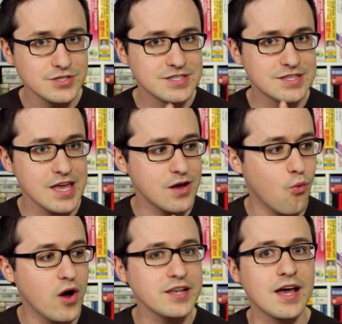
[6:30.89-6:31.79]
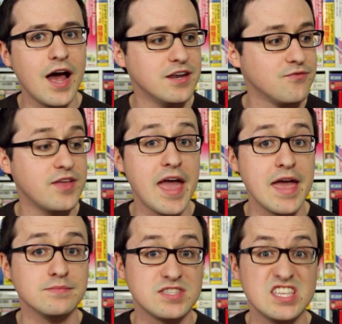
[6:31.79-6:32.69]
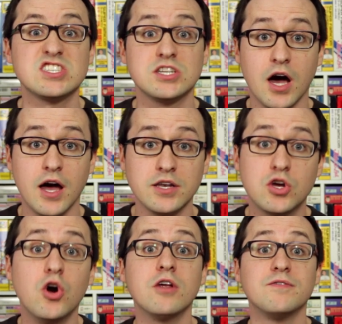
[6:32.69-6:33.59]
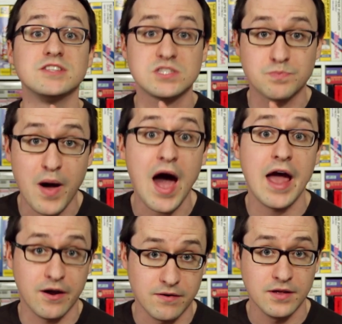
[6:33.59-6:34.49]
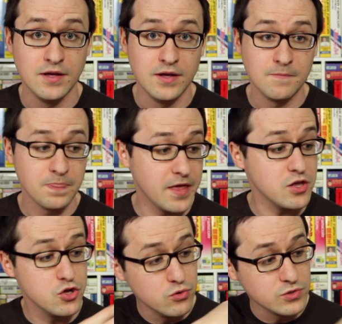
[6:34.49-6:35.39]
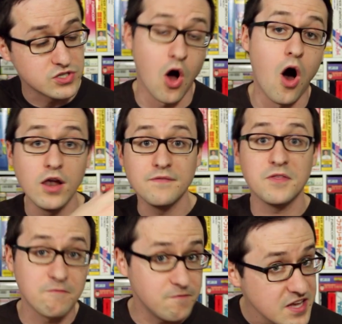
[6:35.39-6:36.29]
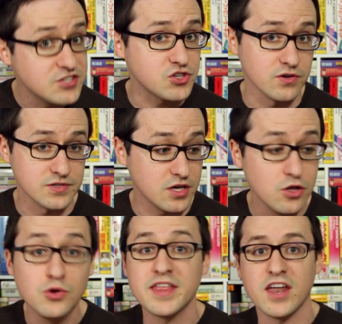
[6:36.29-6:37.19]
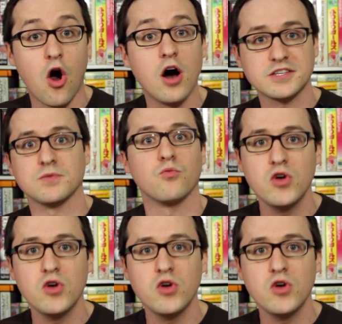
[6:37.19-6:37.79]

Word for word: Just think what kind of games this gun could have inspired that used all of the features, including that awesome